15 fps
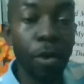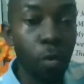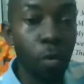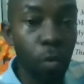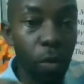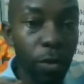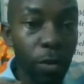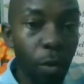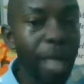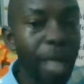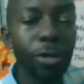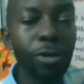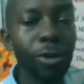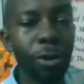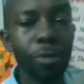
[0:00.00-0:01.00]
When one
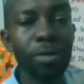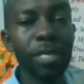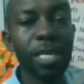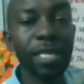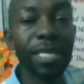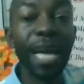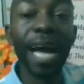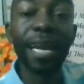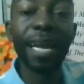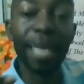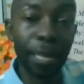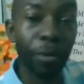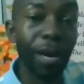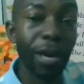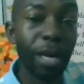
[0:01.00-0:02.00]
door closes,
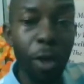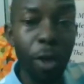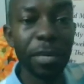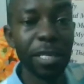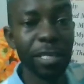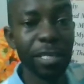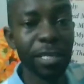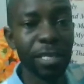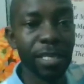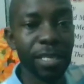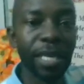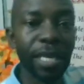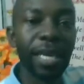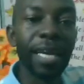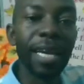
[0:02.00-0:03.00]
another one opens.
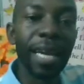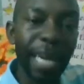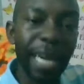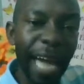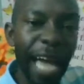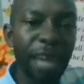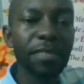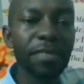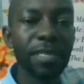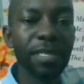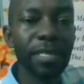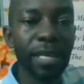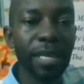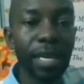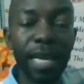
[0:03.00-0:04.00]

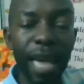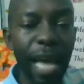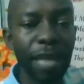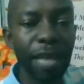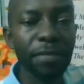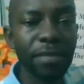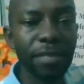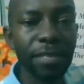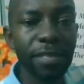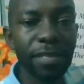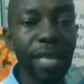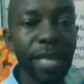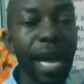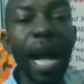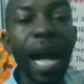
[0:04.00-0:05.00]

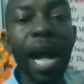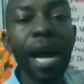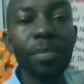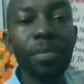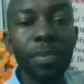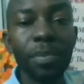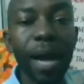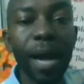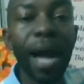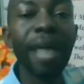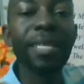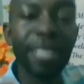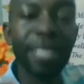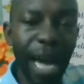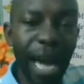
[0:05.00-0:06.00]
Life's up
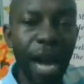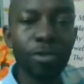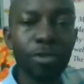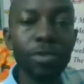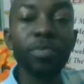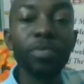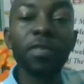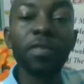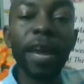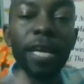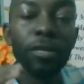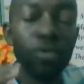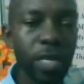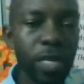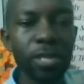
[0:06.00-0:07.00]
and down provide
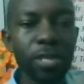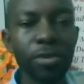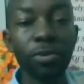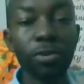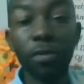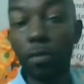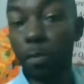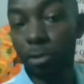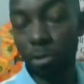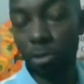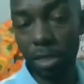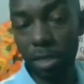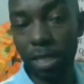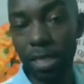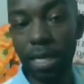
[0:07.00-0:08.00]
windows of
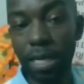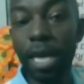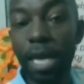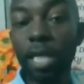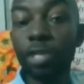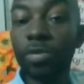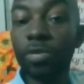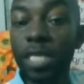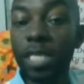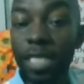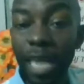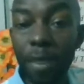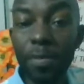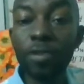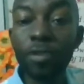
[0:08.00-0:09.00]
opportunity to
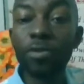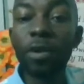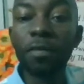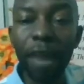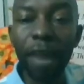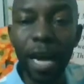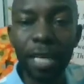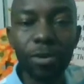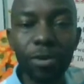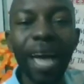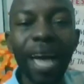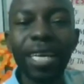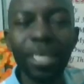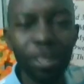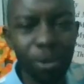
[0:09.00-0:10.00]
determine your value
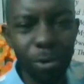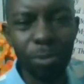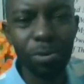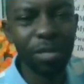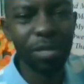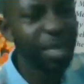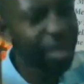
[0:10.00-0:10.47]
and goals.